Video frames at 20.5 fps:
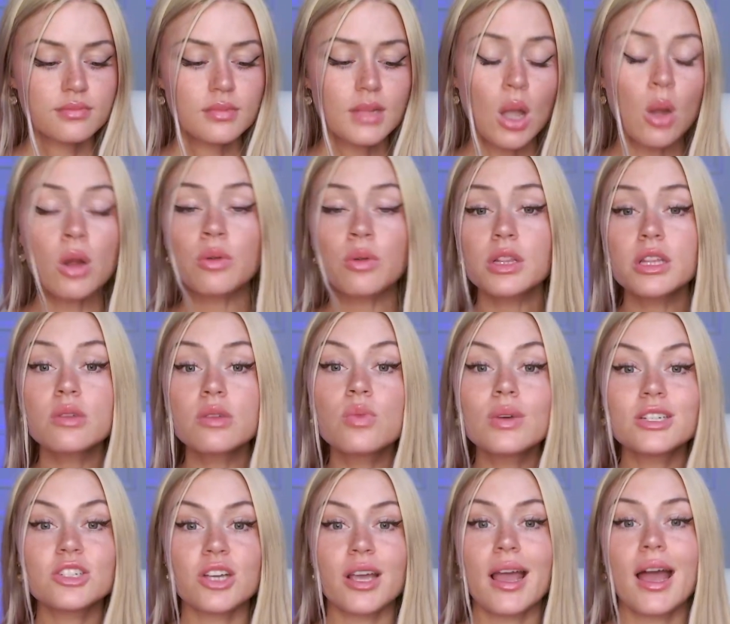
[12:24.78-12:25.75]
Or I really
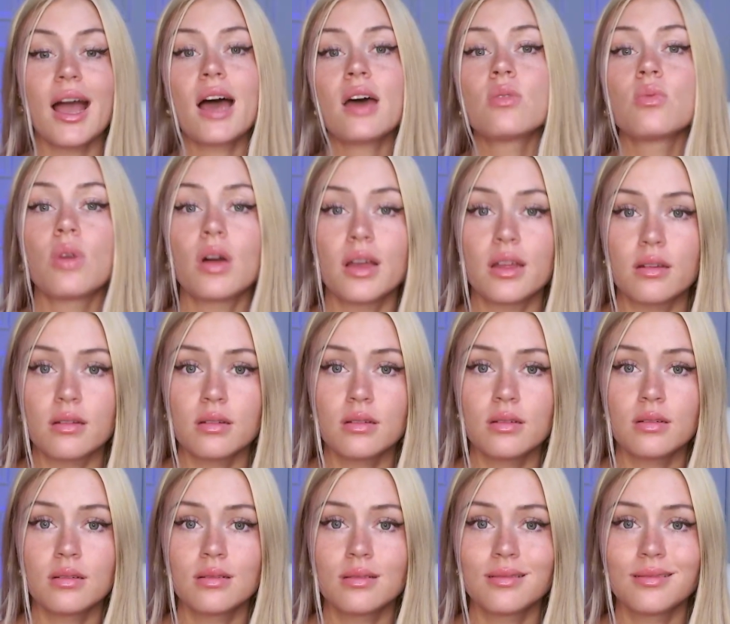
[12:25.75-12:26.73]
wish I had one.
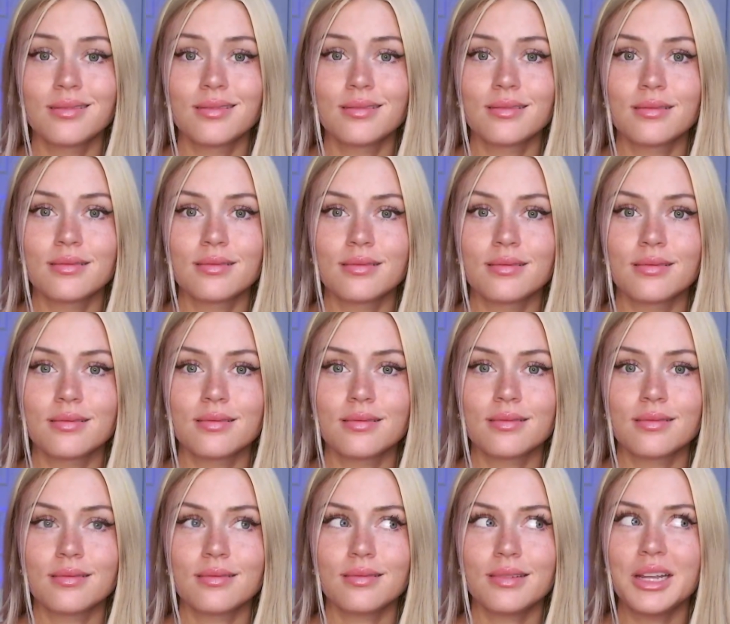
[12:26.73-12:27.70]

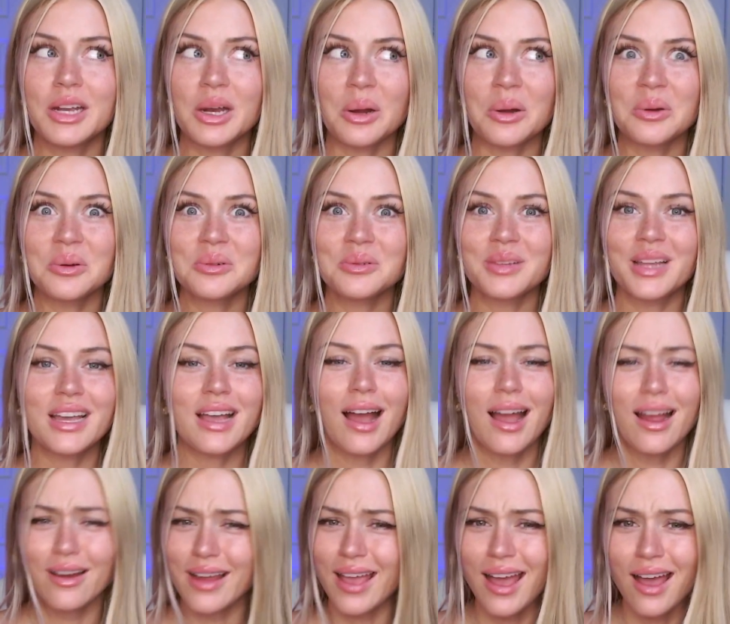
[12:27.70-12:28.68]
You know, like I
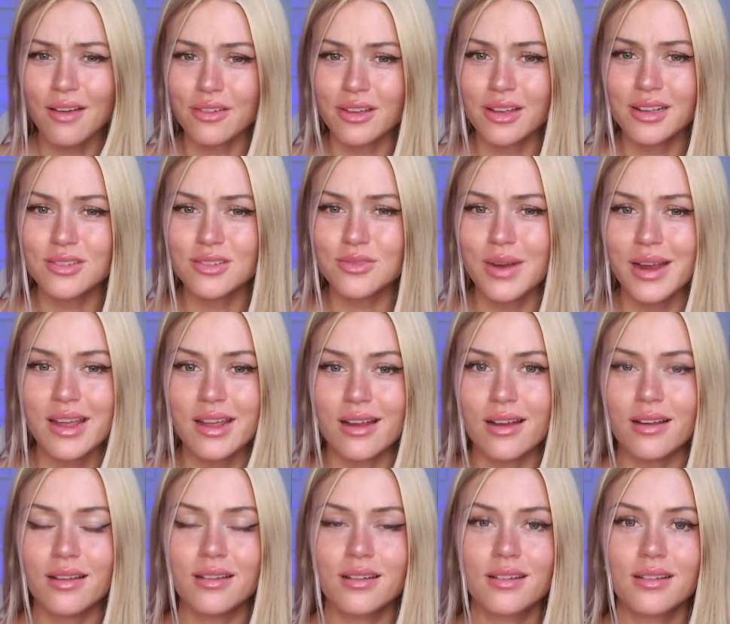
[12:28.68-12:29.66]
already have it. It's right
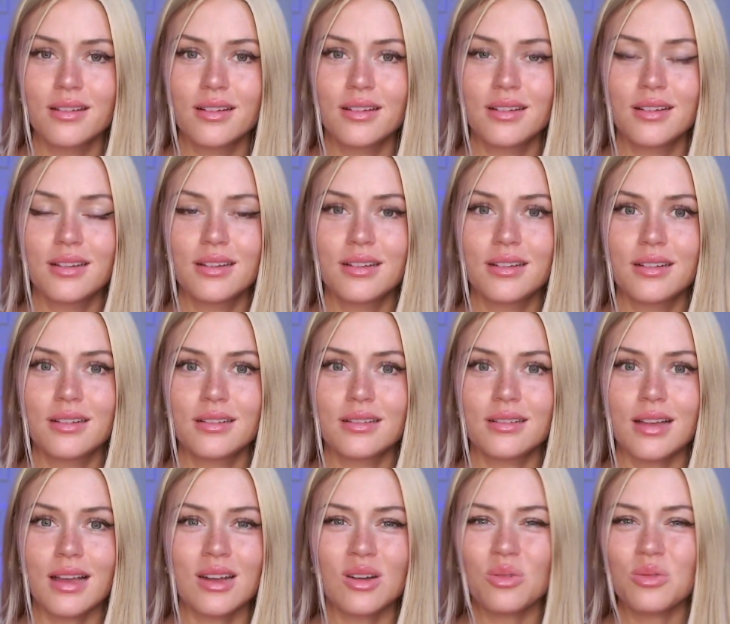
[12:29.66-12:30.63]
here.
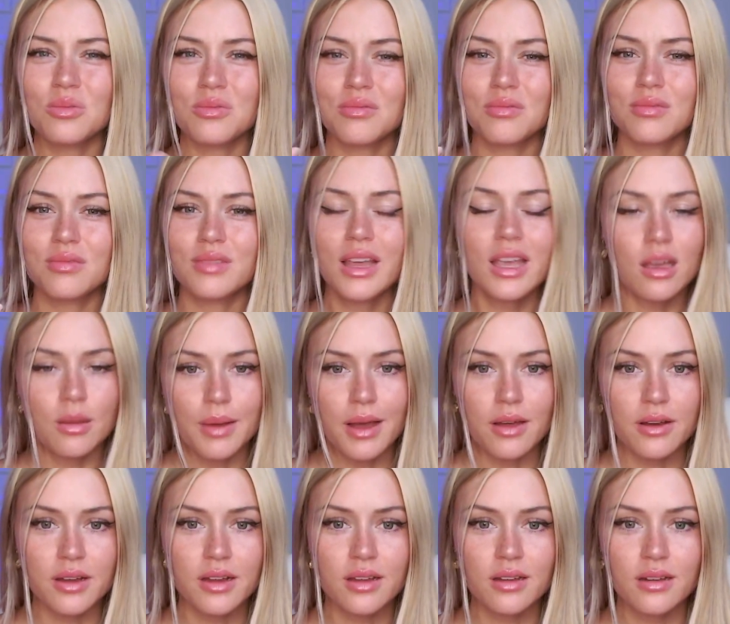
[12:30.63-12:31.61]
I don't think
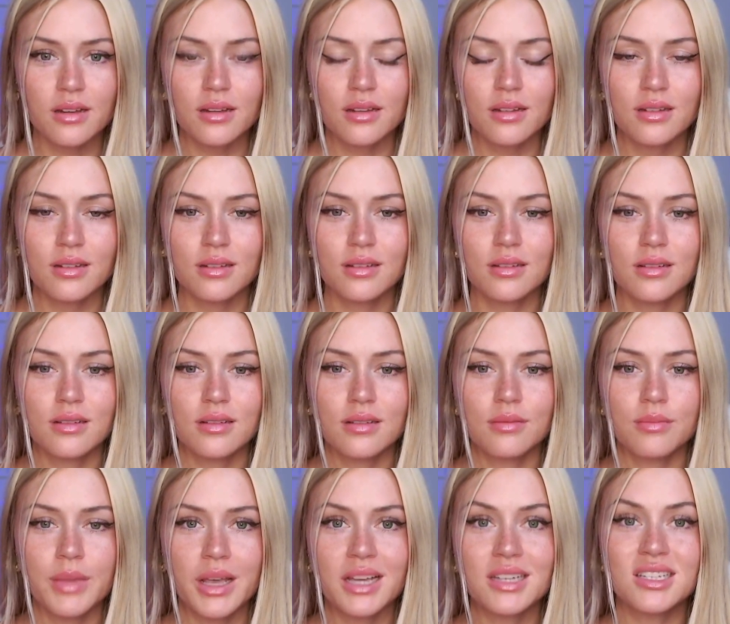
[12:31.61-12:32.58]
about it
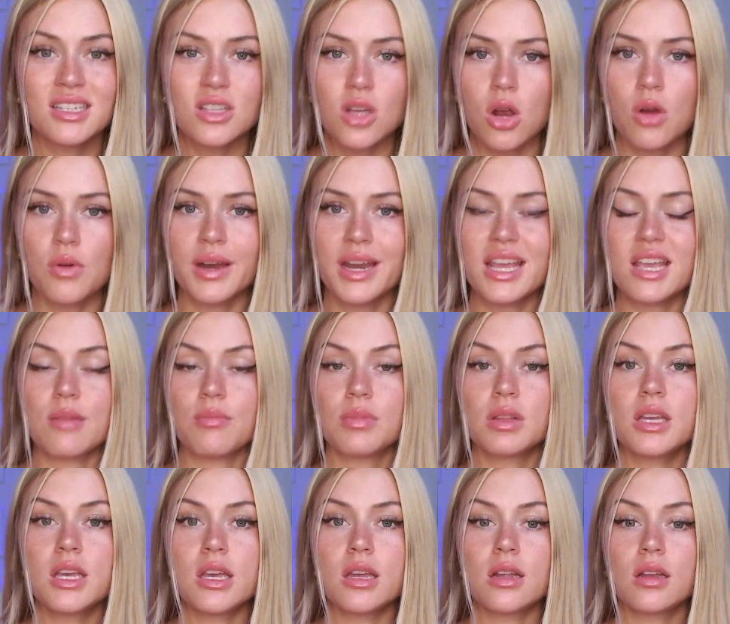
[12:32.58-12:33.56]
because it's already
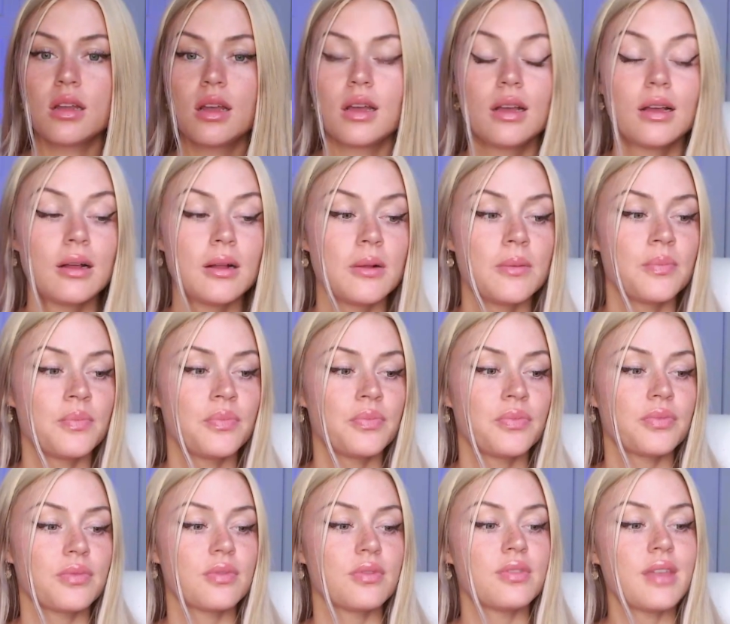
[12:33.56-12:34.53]
complete.
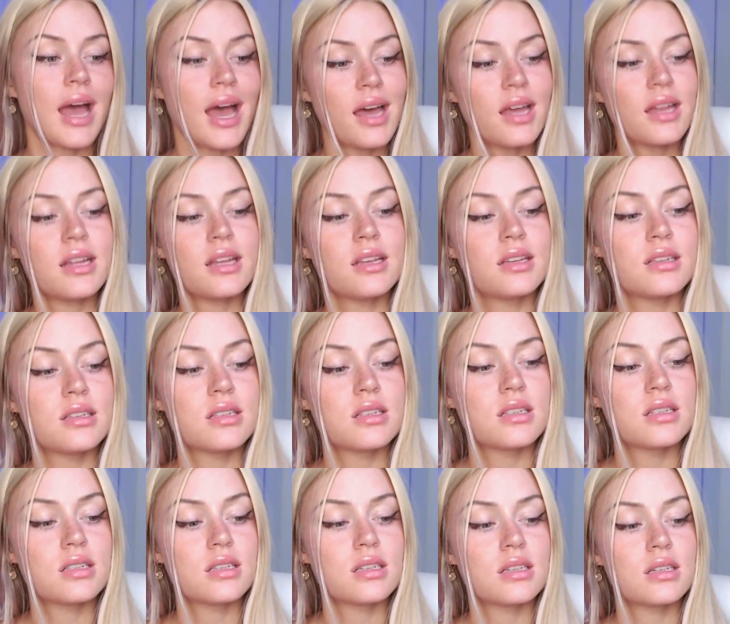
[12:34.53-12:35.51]
That
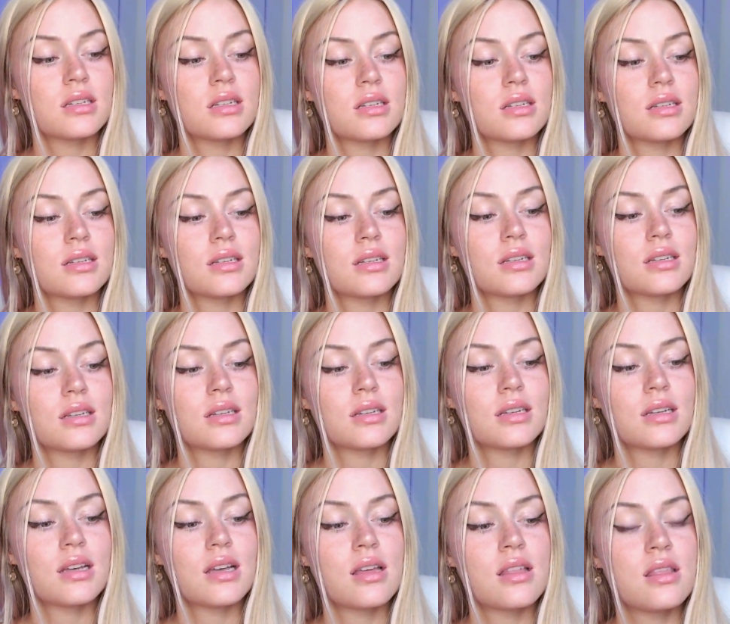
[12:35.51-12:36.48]
is
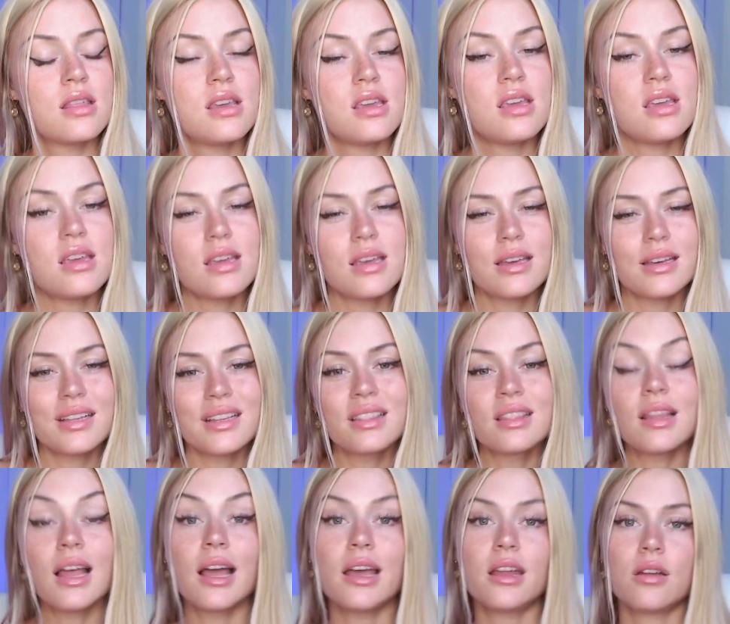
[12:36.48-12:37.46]
the
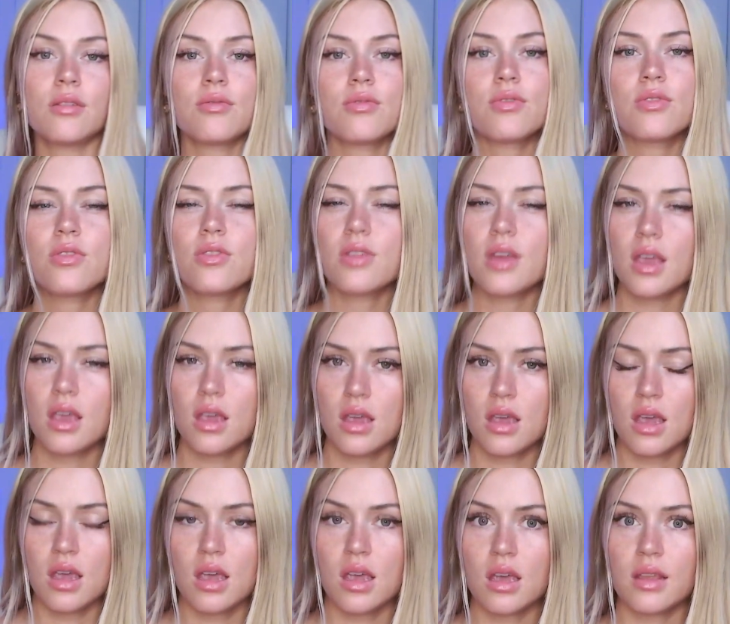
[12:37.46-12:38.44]
line of
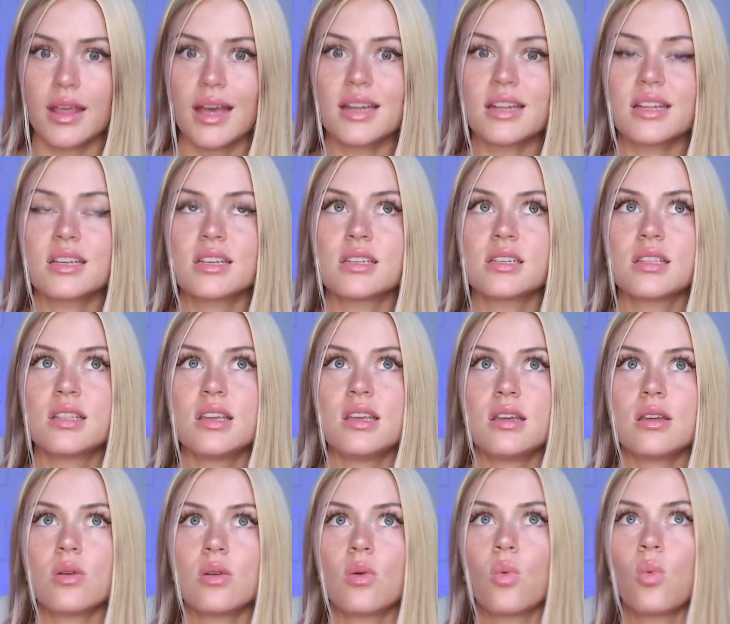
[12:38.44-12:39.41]
thinking. That is
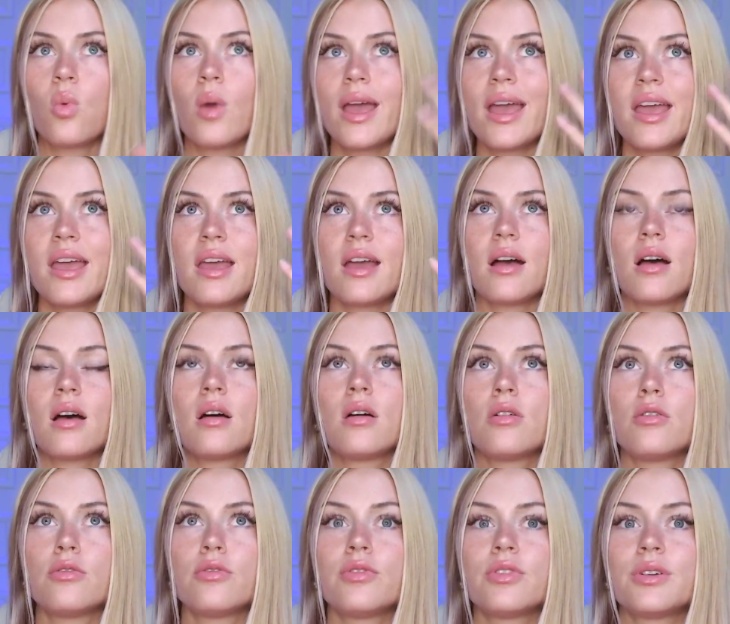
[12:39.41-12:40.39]
the way
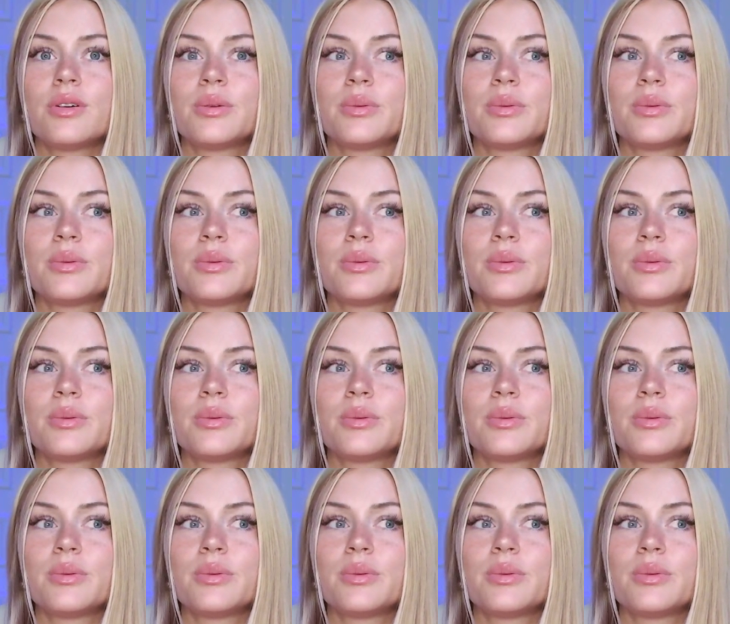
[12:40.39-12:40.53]
of